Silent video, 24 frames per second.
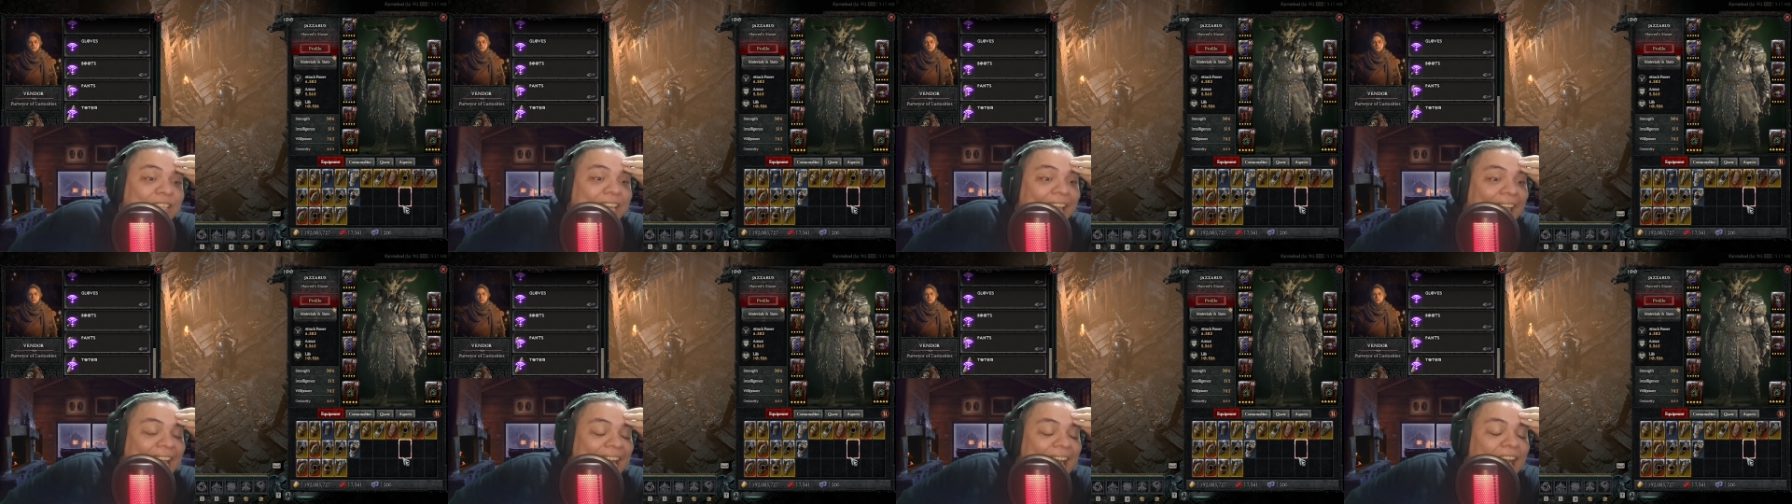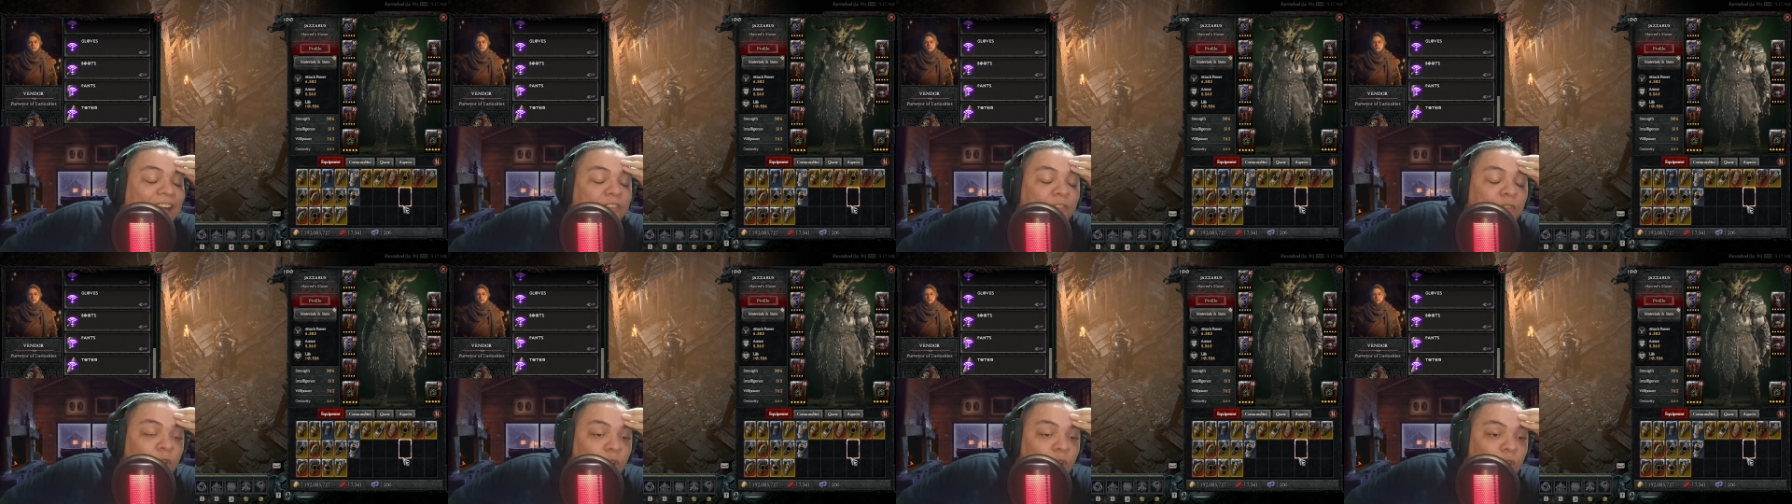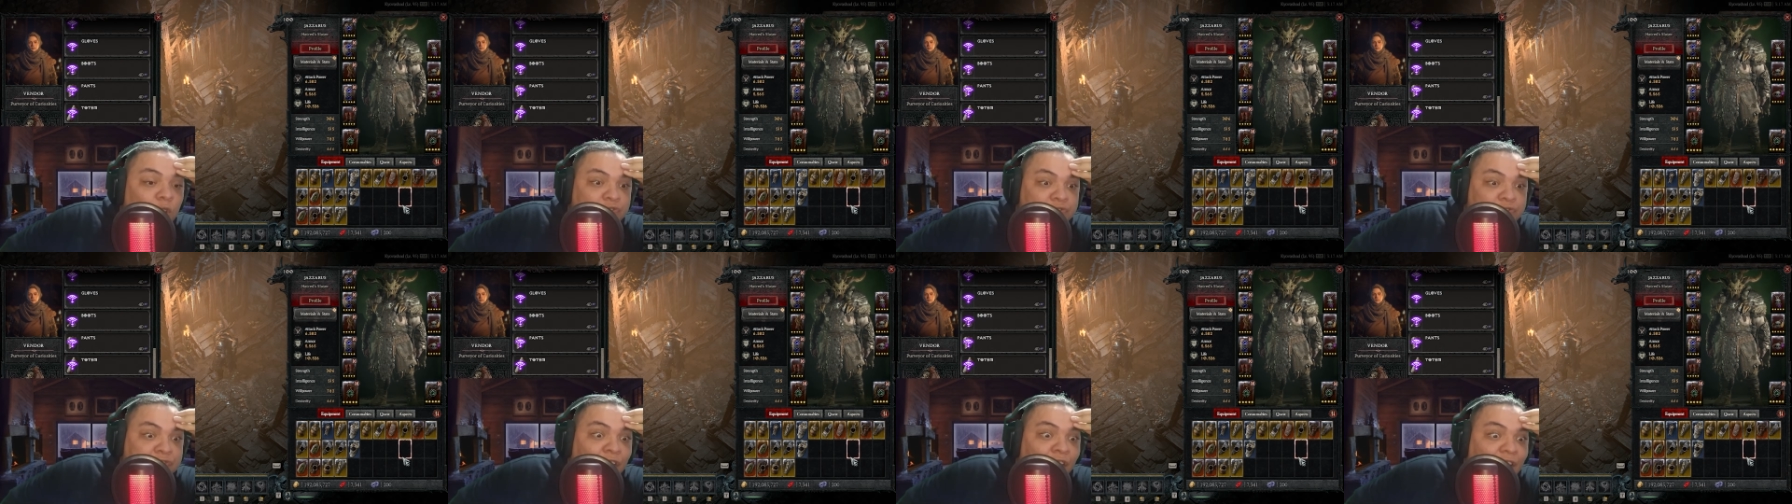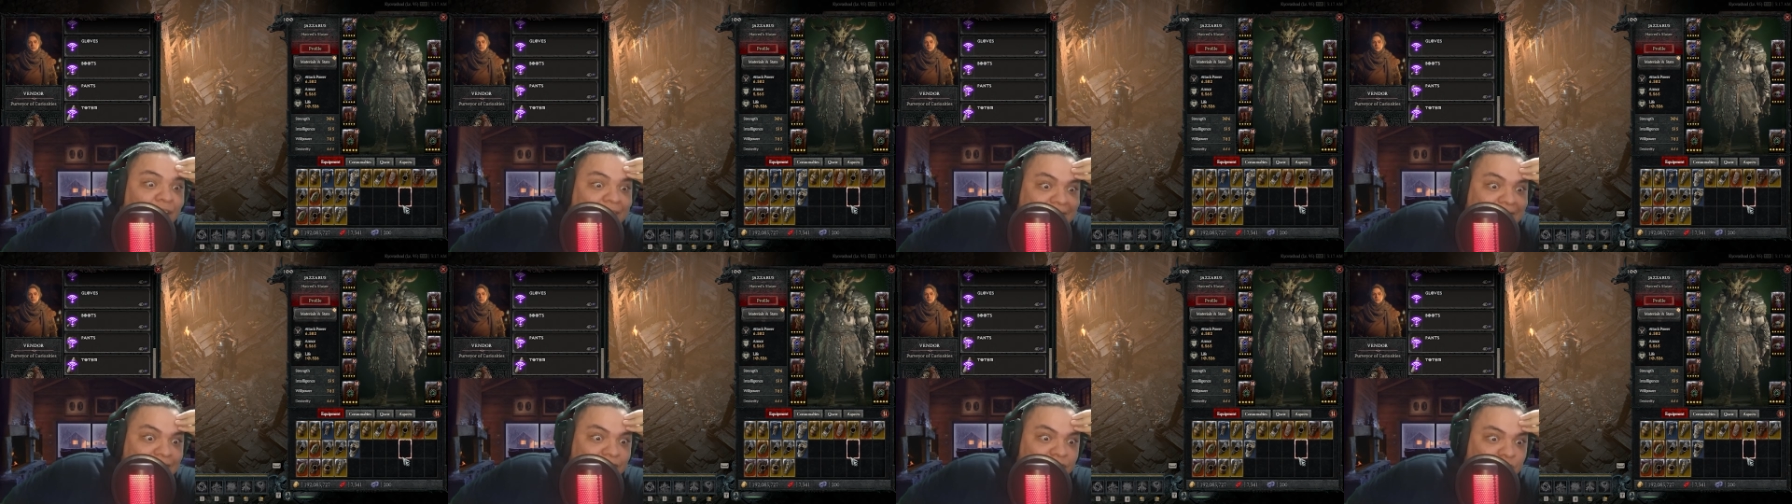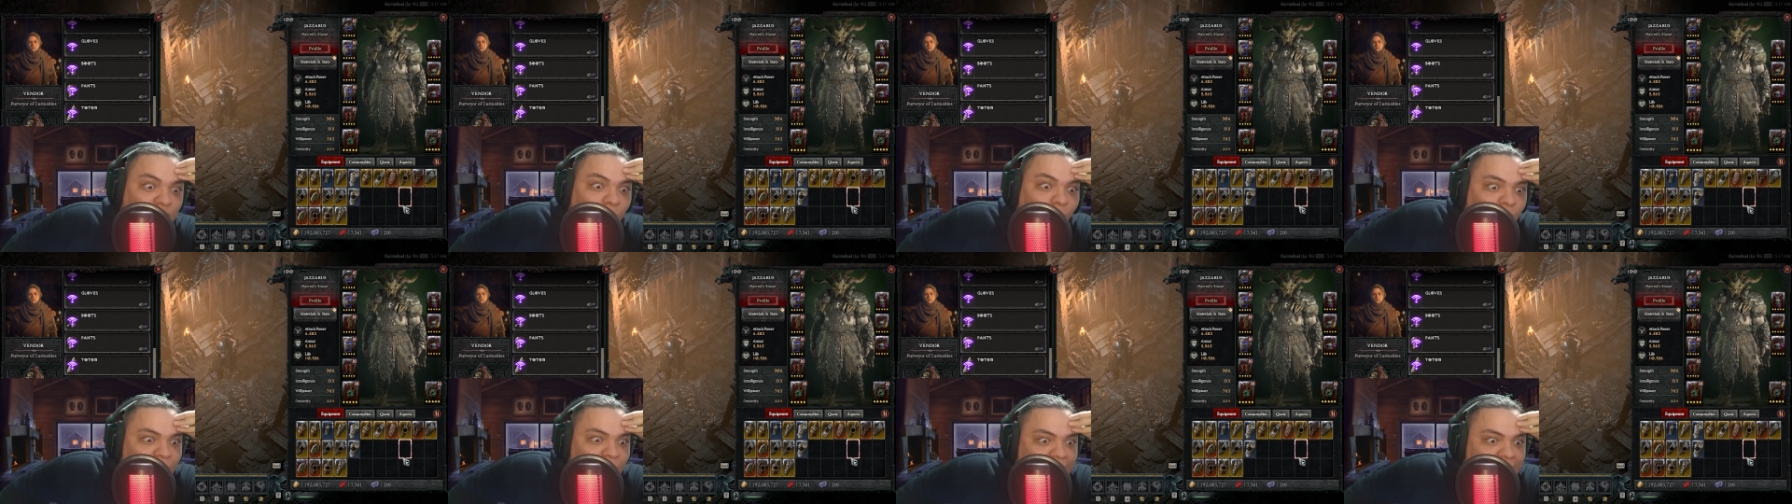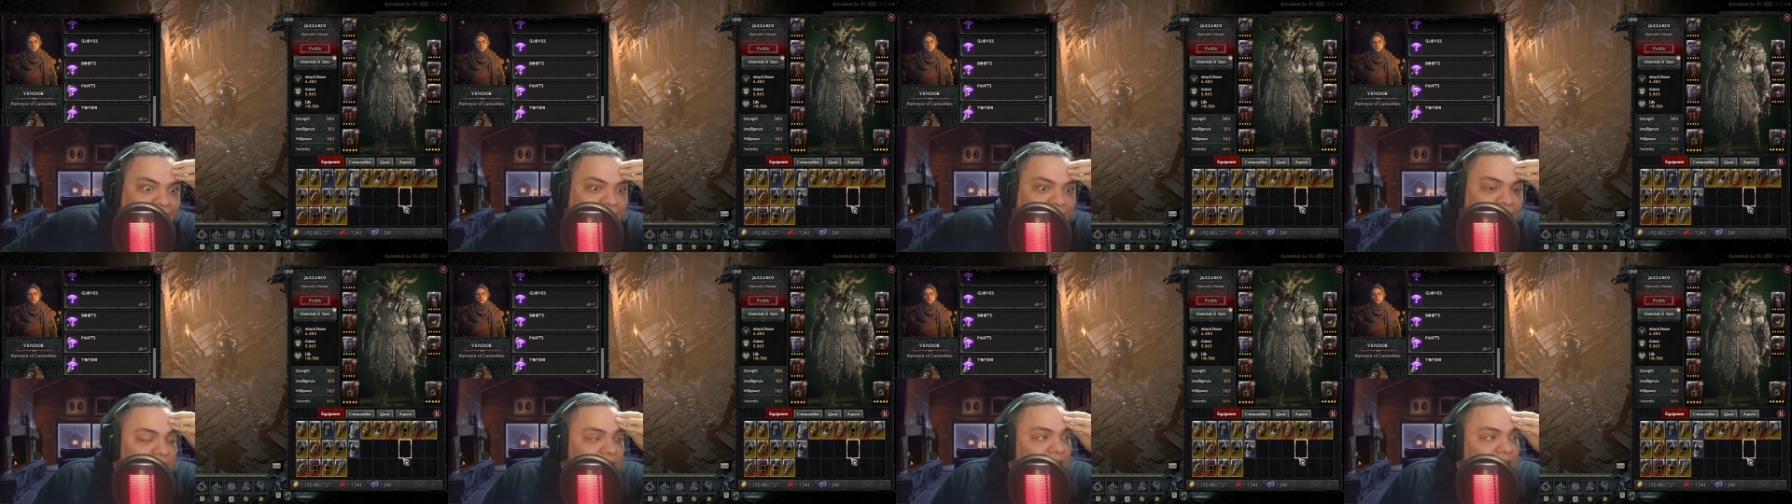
get a good fucking totem.